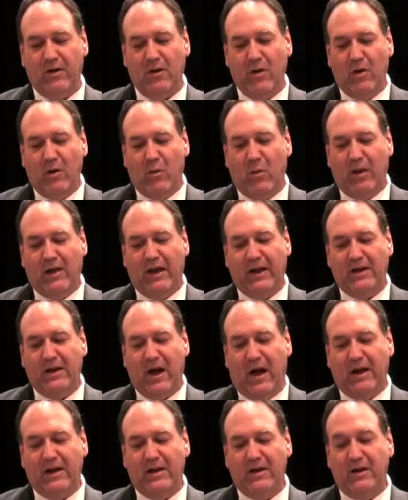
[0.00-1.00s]
while I
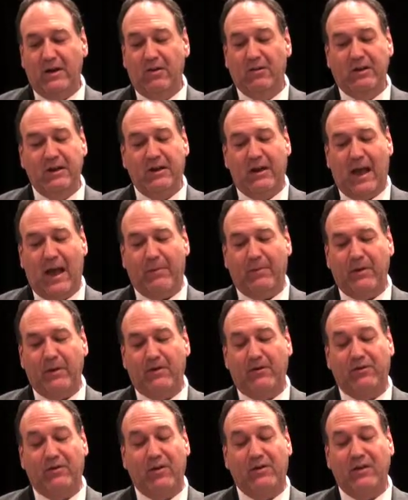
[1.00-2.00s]
nodded, nearly napping,
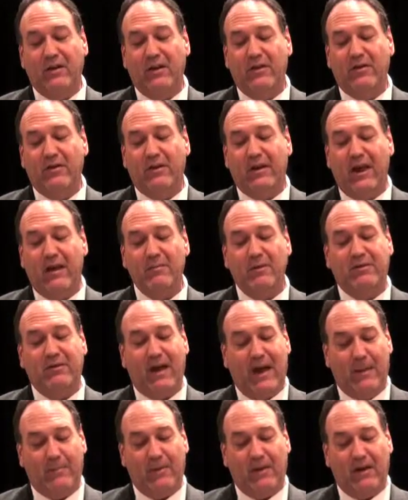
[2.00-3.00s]
suddenly there came a
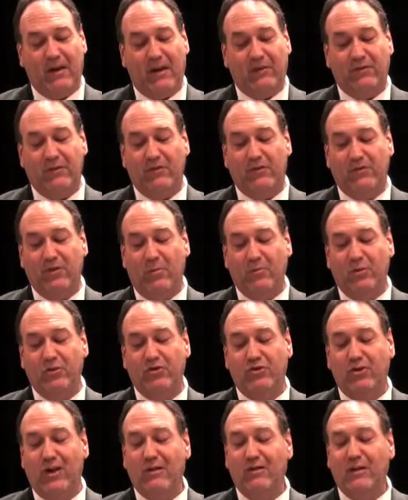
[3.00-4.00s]
tapping, as of someone
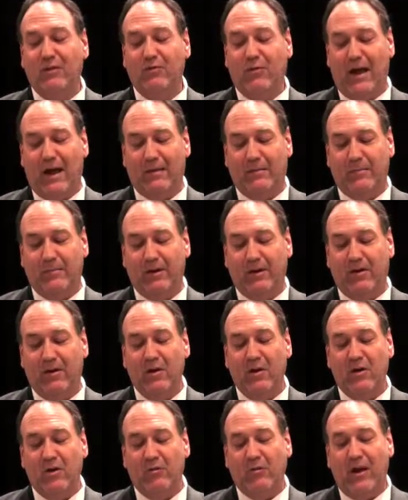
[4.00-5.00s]
gently rapping
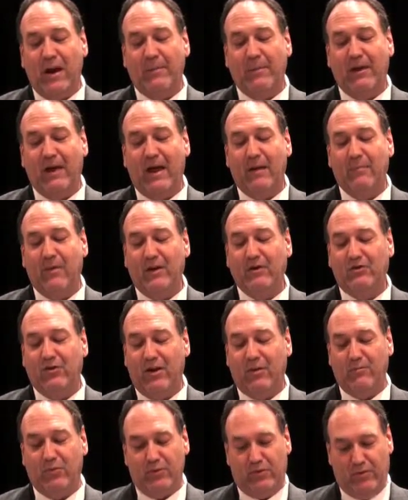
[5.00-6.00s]
at my
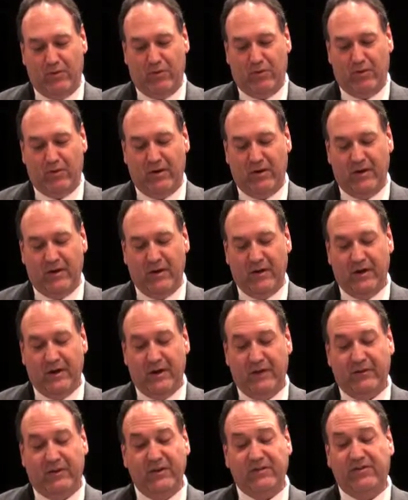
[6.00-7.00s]
chamber door.
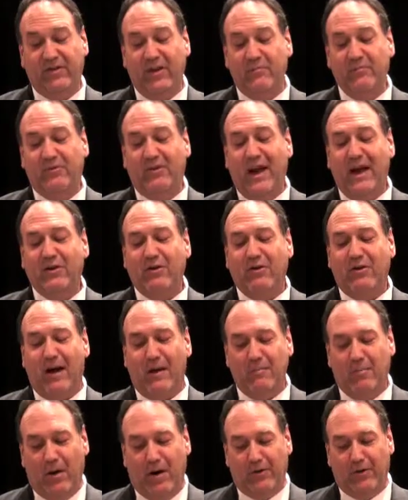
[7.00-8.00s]
'Tis some debtor, I
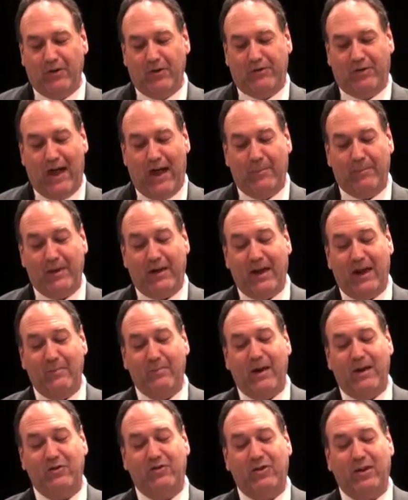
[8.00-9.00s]
muttered, tapping at
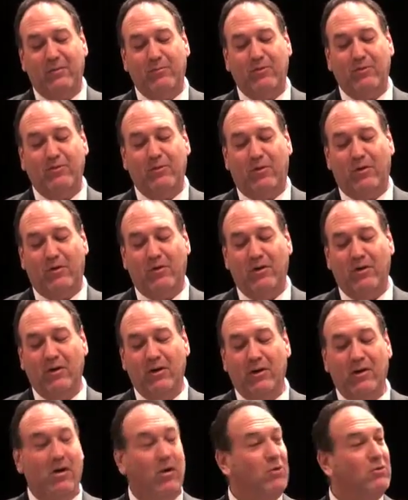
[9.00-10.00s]
my chamber door.
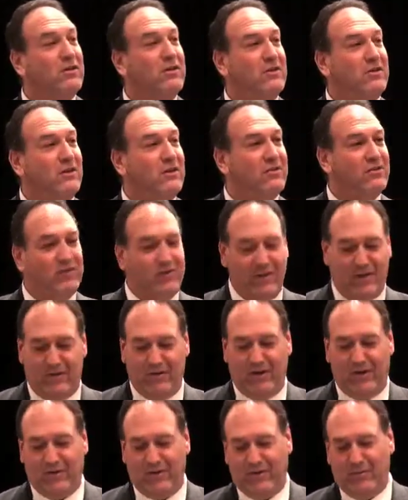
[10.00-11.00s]
Only this and
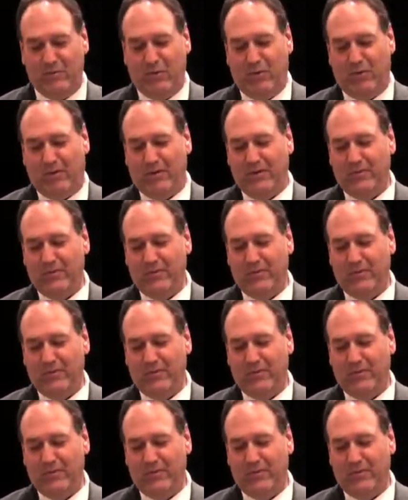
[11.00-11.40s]
nothing more."